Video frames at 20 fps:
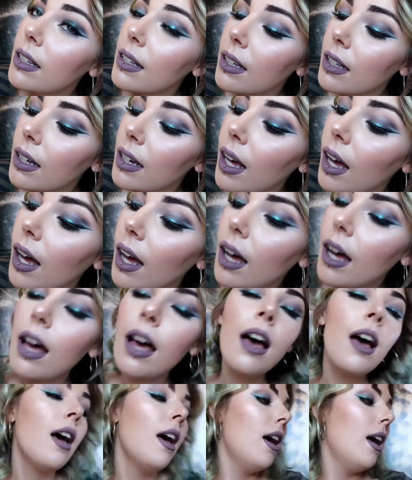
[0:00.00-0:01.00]
Yeah.
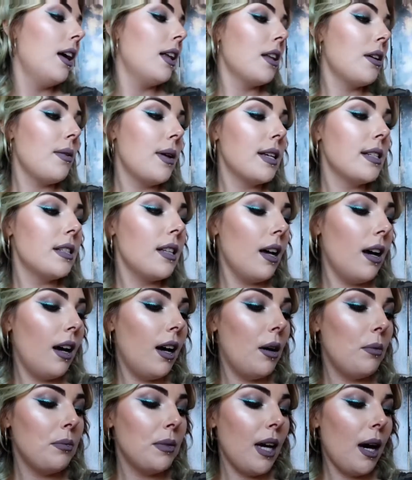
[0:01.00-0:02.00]
Anyways,
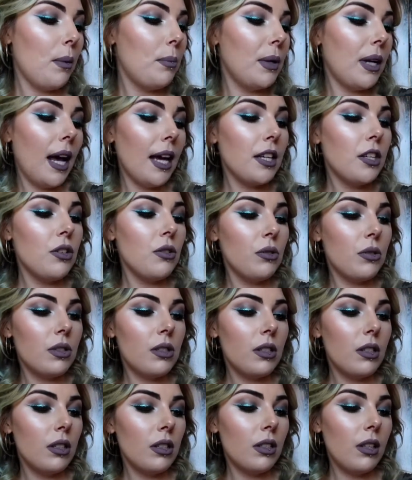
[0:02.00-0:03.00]
yeah, but I
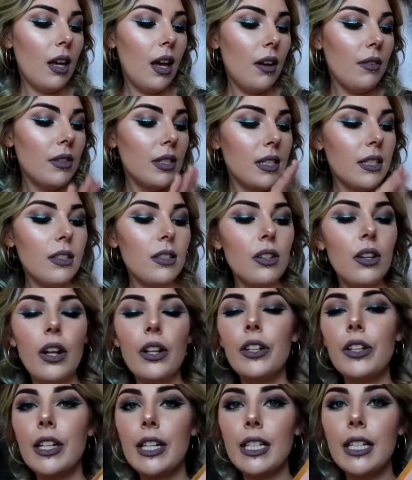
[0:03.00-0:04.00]
use every single
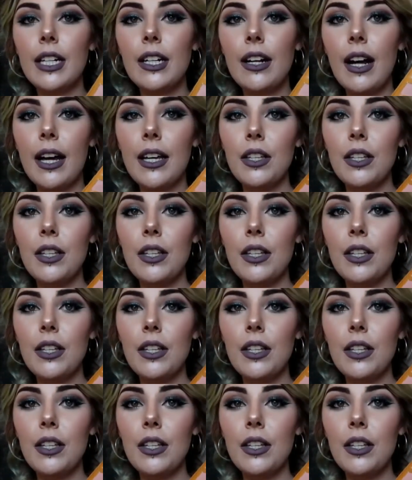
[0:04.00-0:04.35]
color in here.